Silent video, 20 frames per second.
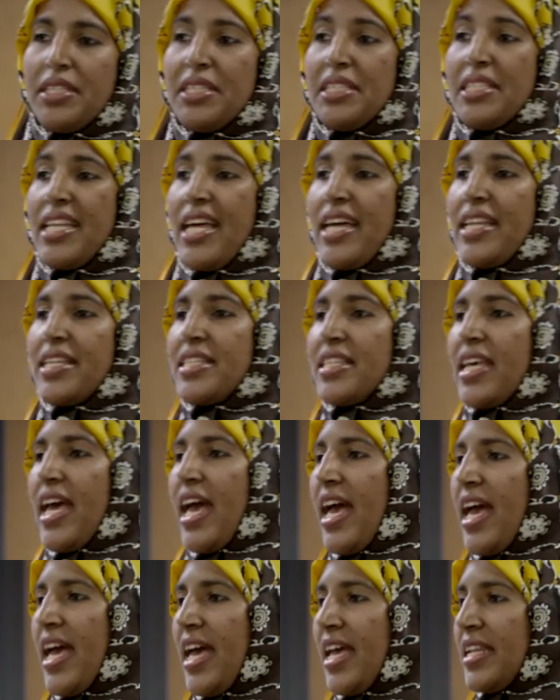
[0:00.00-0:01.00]
descent
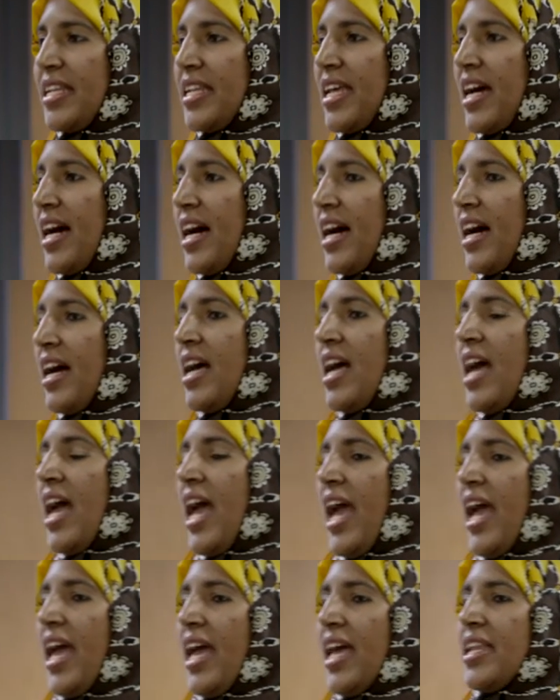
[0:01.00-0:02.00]
and, uh,
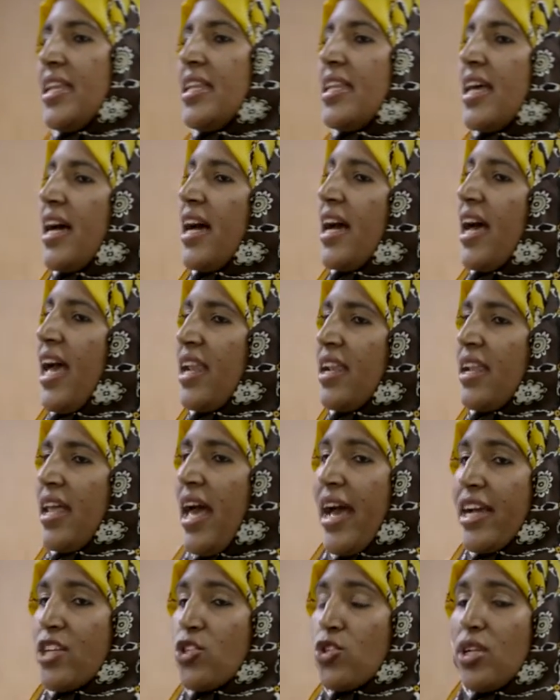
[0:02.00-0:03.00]
and, uh, and
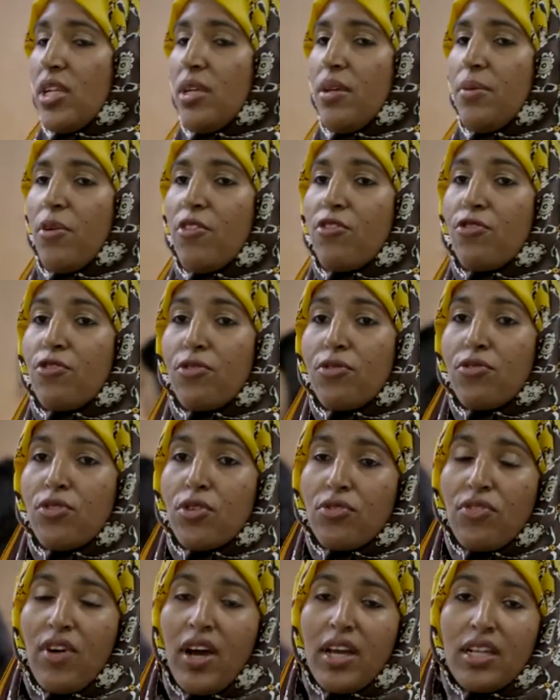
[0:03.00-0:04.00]
actually for
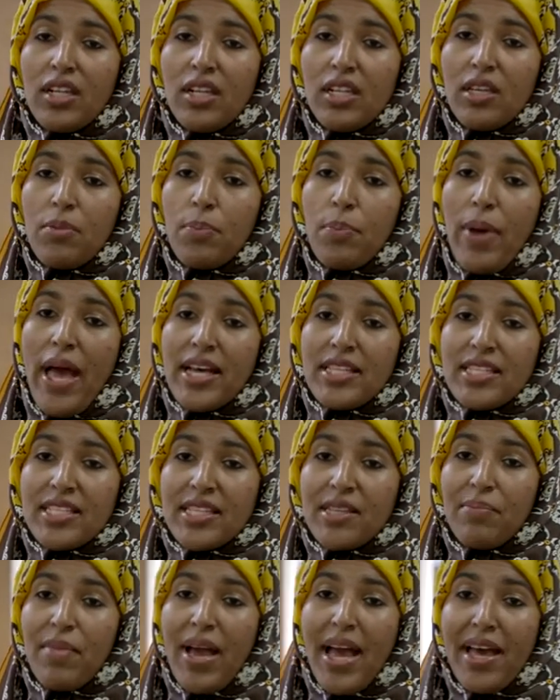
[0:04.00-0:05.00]
finally
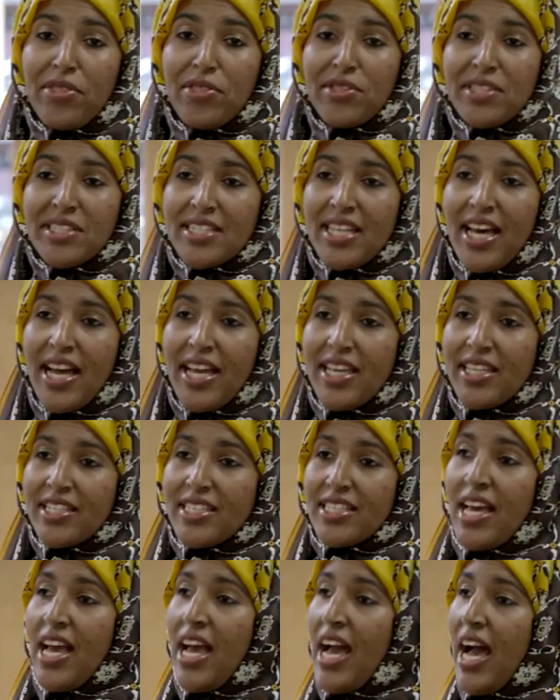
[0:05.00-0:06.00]
passing math and science,